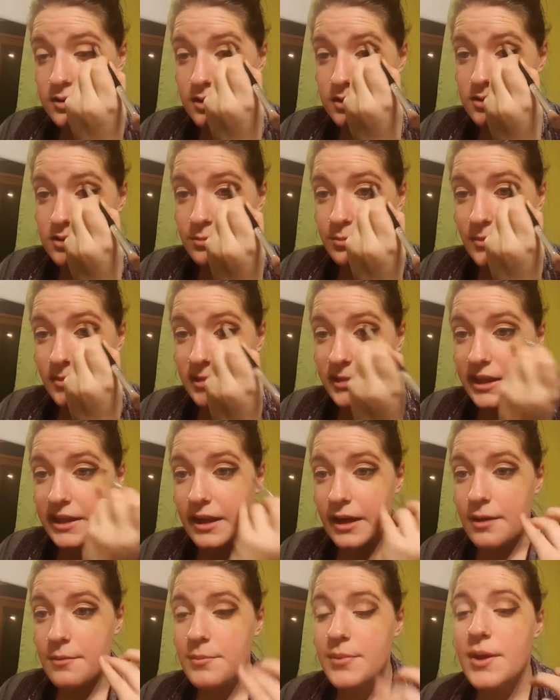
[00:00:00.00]
It's just some
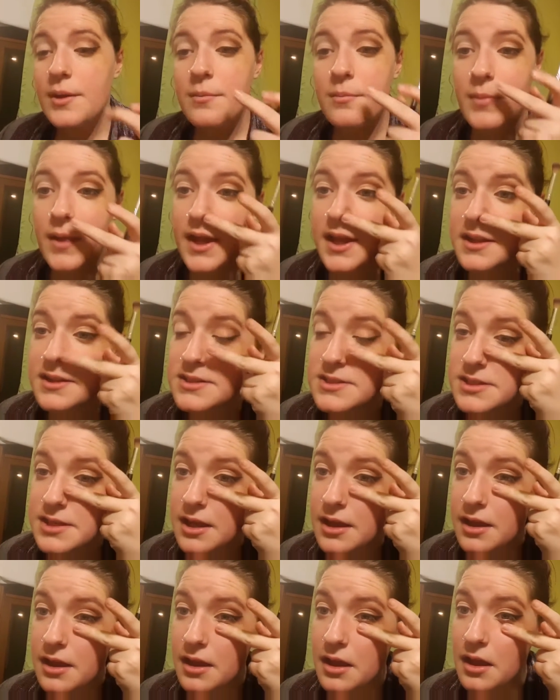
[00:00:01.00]
cleanup
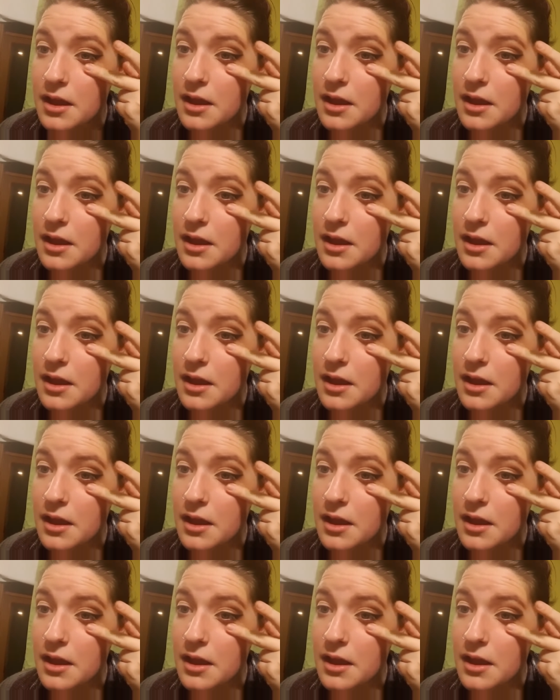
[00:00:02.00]
bits.